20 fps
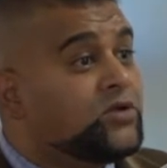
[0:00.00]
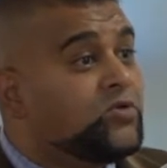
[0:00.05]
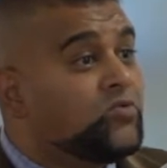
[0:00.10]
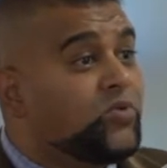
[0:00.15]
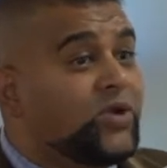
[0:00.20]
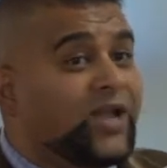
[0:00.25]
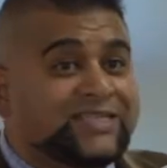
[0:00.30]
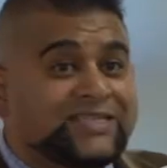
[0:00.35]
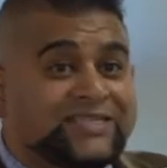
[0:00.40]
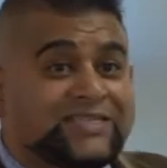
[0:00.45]

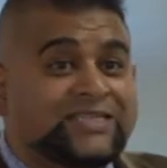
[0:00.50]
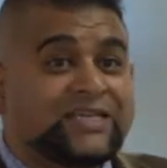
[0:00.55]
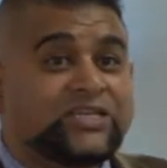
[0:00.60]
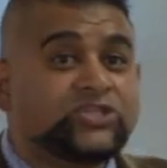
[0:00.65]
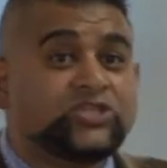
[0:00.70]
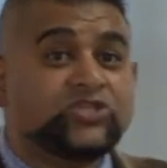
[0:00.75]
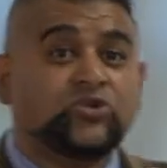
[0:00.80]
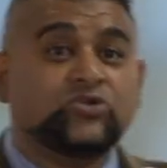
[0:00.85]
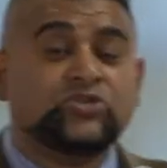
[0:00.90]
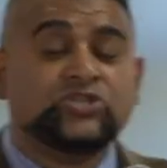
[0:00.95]
We had
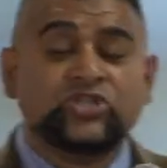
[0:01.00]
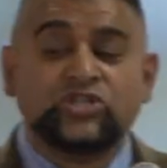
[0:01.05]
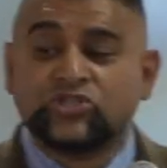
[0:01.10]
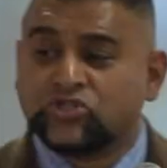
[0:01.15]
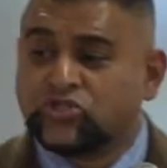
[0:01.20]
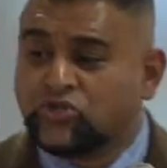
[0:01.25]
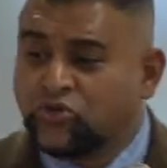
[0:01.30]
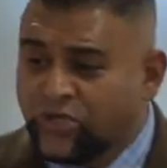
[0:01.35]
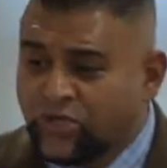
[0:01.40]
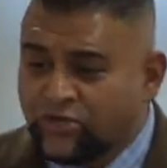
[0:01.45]
6 churches
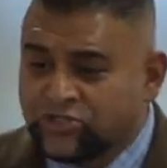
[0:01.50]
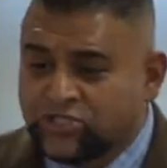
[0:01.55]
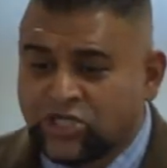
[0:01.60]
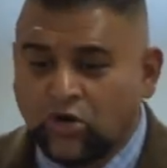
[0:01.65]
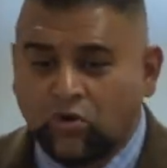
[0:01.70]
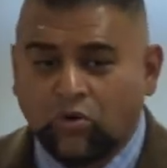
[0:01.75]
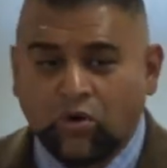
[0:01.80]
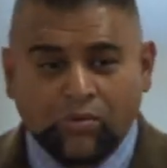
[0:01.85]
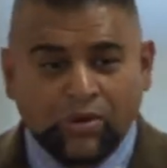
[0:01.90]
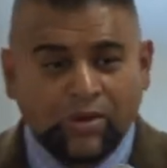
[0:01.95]
2 years
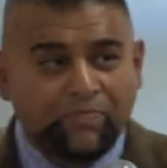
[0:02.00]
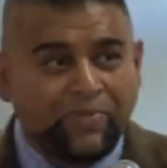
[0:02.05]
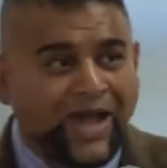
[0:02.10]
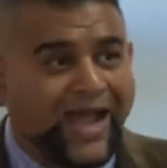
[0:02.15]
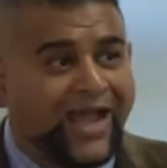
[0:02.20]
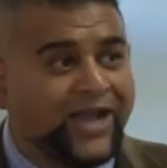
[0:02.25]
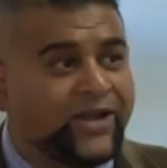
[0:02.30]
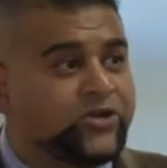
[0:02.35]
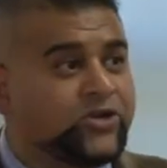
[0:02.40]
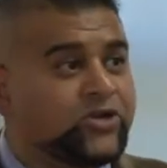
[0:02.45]
ago where we
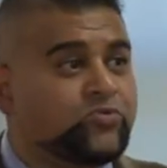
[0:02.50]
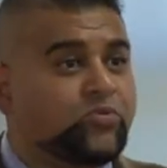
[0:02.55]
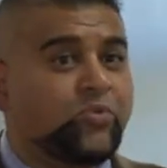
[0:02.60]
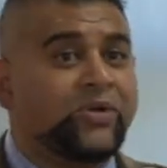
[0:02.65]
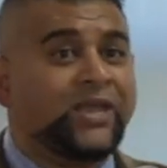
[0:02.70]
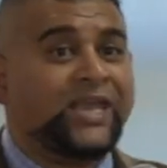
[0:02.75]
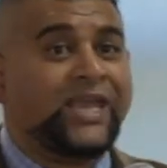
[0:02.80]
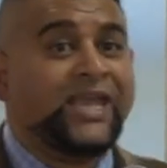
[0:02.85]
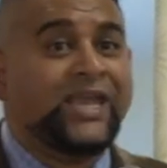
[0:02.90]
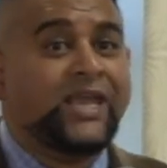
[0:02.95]
pioneered, where
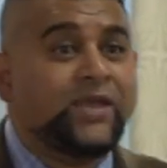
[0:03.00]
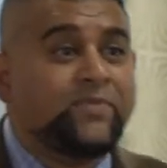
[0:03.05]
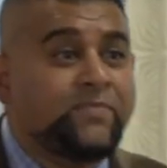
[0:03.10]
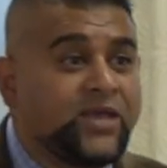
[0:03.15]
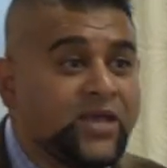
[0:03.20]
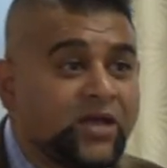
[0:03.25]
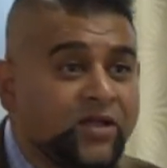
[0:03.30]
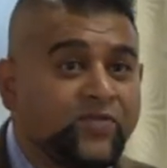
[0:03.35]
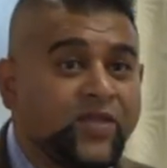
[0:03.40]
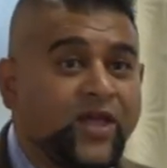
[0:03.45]
we
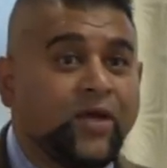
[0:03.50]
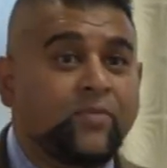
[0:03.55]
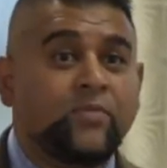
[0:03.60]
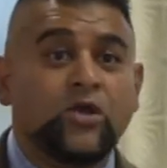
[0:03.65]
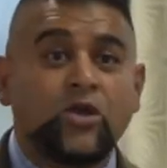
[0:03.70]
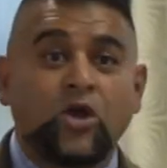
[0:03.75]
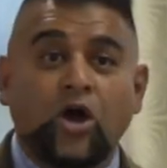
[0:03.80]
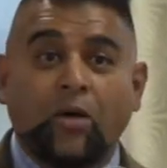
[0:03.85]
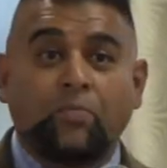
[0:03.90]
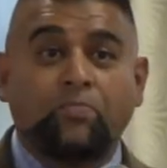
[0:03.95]
emailed them
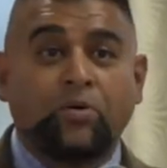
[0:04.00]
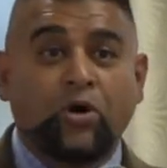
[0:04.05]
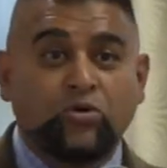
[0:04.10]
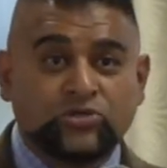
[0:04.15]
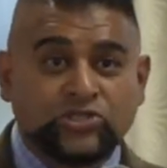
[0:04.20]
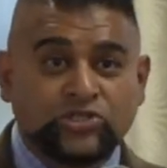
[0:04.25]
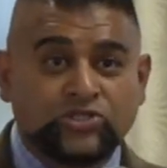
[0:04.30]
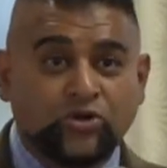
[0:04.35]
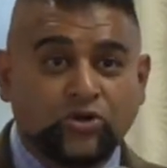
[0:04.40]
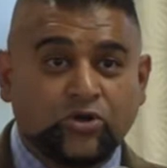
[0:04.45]
a
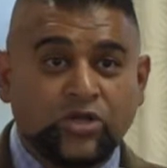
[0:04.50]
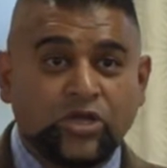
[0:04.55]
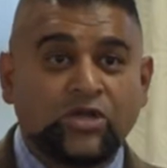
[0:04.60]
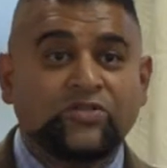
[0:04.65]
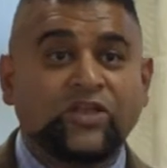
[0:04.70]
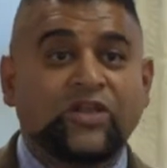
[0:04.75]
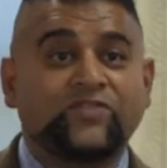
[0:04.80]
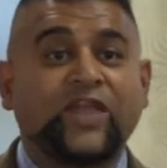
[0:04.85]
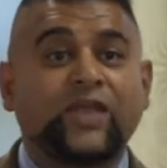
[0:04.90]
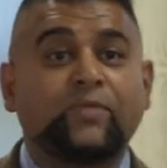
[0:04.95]
poster
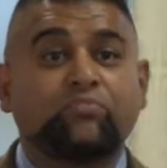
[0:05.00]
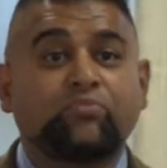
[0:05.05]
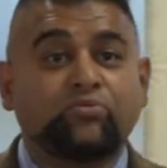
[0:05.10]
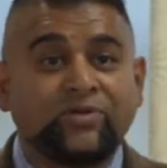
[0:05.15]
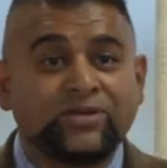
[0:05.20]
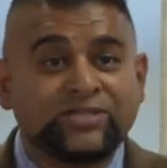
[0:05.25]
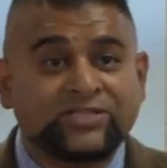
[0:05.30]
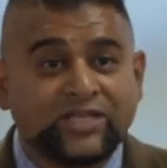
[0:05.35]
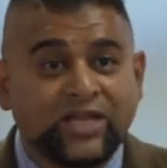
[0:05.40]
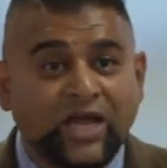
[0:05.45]
that they
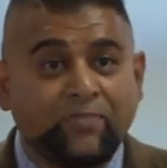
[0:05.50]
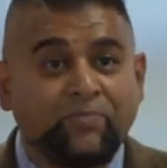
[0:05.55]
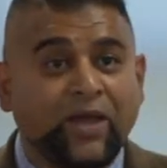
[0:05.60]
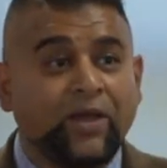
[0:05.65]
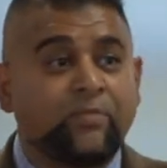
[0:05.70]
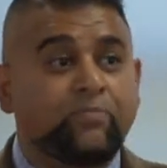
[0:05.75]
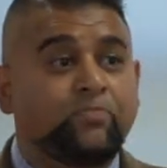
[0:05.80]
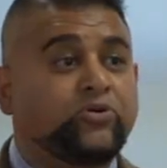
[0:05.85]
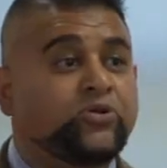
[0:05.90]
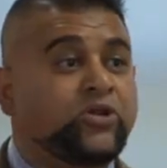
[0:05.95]
printed up
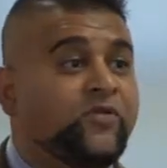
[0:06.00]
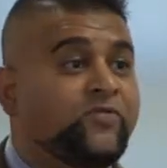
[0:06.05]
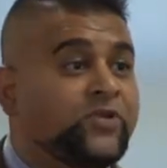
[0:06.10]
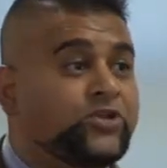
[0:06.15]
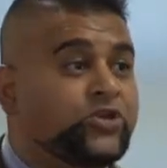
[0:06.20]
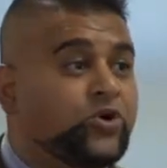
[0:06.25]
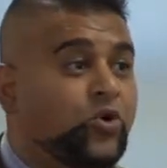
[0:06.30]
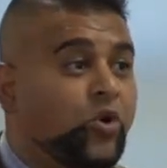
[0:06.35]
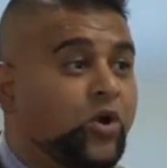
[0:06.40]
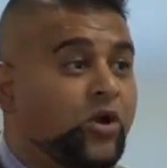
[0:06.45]
and put on the
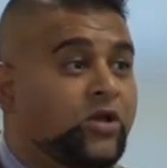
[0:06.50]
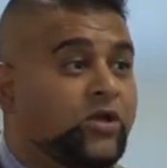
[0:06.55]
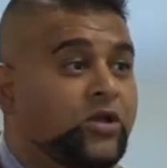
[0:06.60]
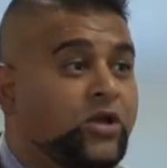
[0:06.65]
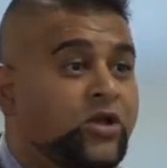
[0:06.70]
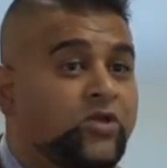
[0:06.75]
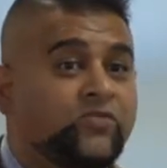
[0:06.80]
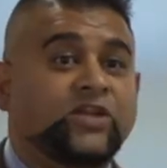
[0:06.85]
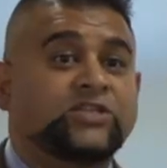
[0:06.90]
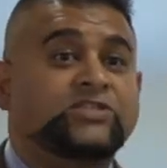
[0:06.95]
door
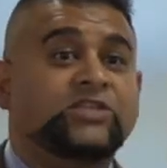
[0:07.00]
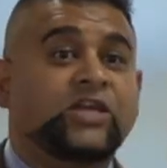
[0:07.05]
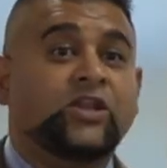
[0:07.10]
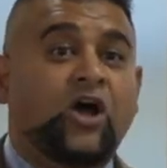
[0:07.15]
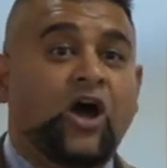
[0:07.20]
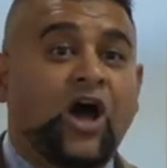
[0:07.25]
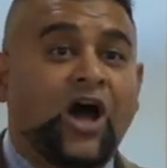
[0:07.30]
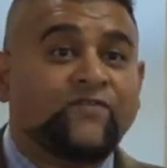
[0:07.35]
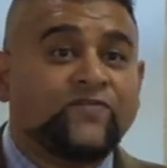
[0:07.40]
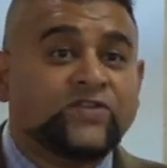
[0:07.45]
that said,
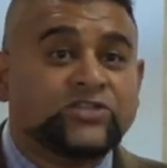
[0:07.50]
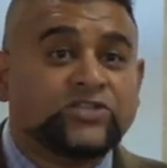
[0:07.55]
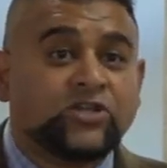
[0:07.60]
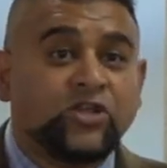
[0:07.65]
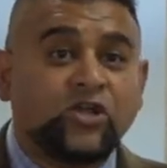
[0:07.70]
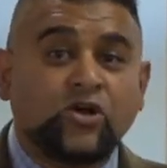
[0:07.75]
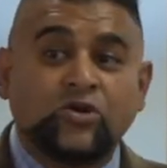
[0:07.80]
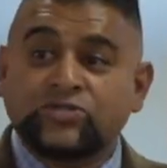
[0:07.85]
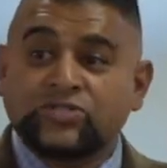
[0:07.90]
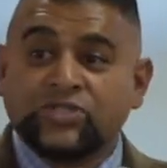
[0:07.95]
office
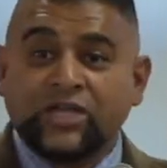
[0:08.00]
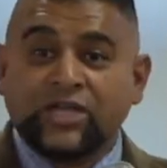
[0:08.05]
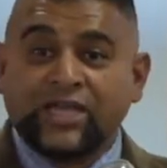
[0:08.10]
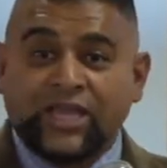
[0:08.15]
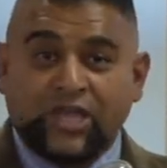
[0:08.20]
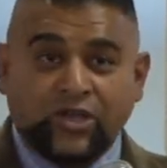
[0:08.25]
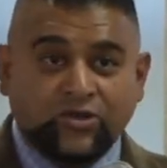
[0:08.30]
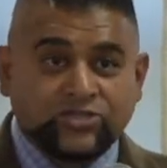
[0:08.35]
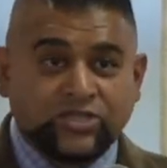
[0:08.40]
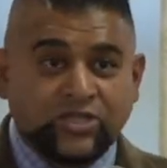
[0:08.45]
closed,
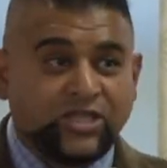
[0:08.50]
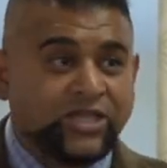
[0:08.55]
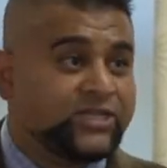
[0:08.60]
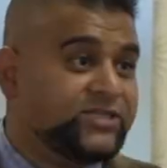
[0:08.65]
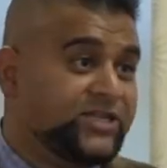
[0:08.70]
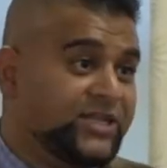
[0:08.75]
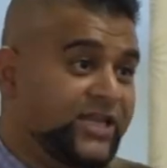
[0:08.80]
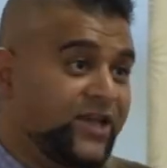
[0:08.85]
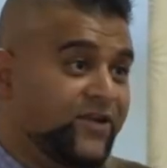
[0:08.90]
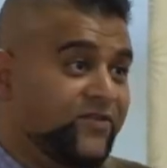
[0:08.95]
here's a link
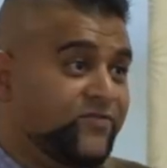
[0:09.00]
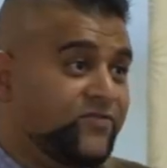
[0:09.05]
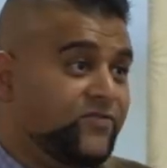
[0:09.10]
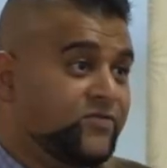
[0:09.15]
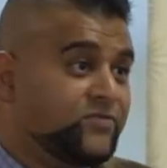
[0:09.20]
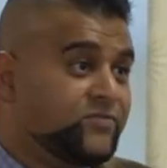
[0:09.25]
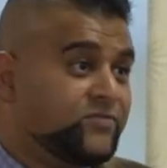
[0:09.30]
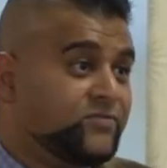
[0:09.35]
to give.